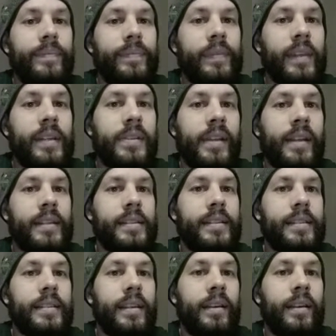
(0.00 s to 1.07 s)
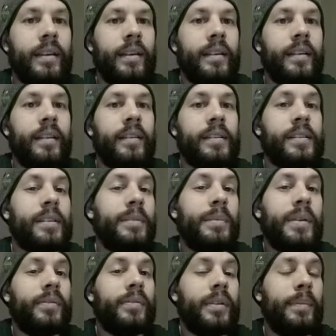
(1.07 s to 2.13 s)
So that's going to be
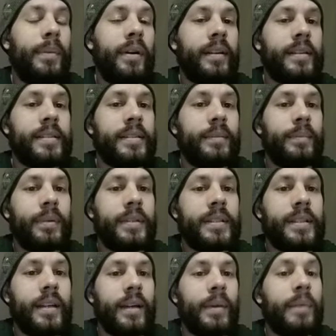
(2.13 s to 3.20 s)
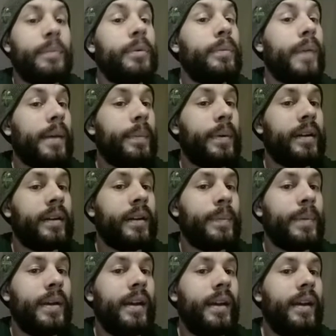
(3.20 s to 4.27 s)
a free pawn at some point in time. I move my pawn
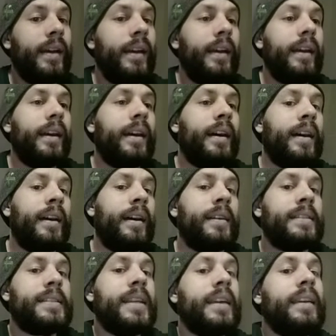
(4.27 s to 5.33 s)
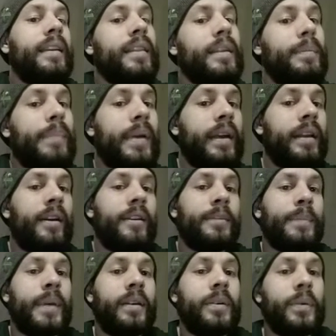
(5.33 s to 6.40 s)
up, taking the pin off
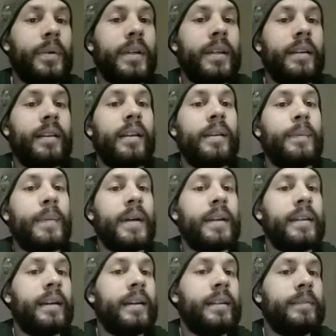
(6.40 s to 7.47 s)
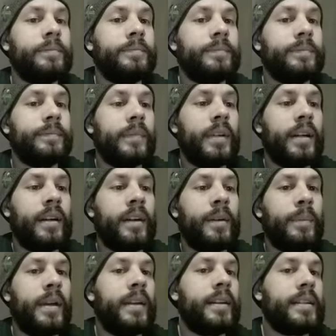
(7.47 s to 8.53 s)
my queen and my knight,
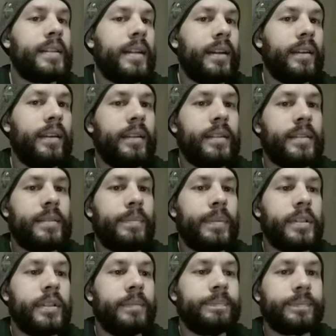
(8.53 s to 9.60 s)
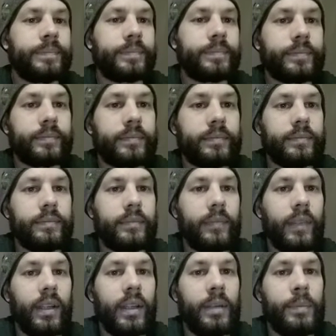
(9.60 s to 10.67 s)
and attacking his bishop.
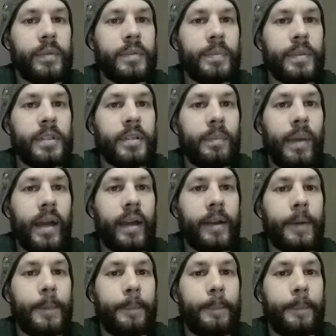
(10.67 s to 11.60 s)
He moves bishop back.